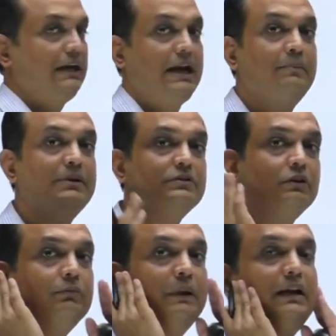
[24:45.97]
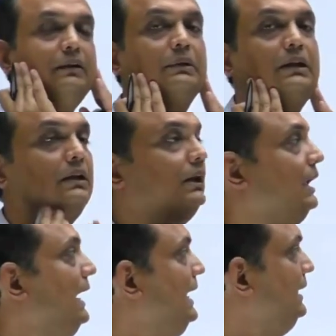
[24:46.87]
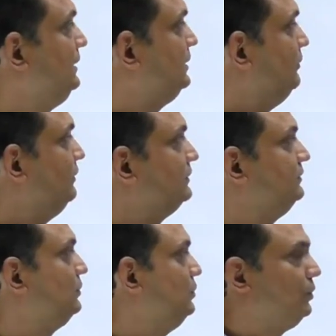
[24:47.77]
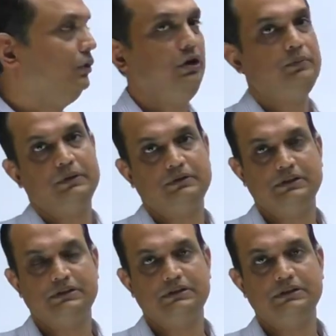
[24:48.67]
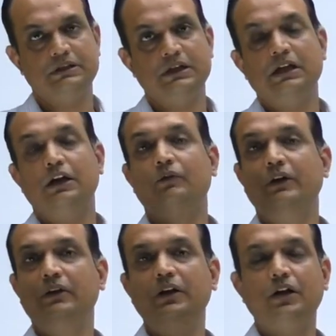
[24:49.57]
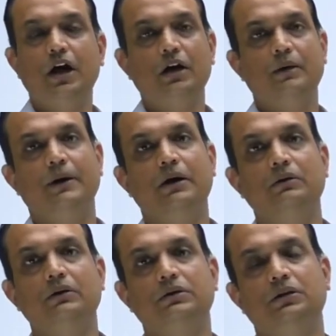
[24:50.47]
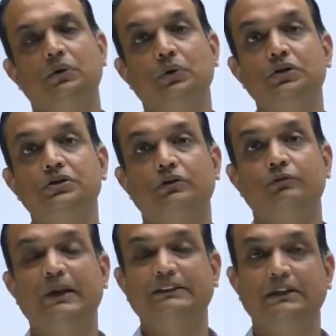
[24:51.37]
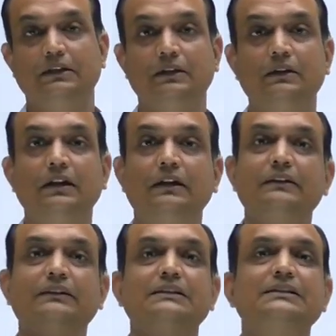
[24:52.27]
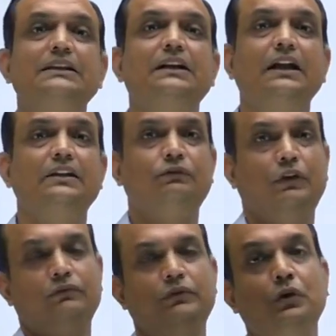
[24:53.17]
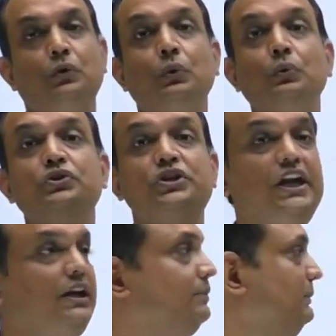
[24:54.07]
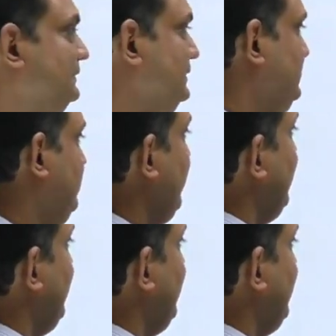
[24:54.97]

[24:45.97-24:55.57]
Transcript: the ramus of mandible and it covers the coronoid process. Now when we will talk about the origin of masseter, it is considered as one of the cruciate muscle.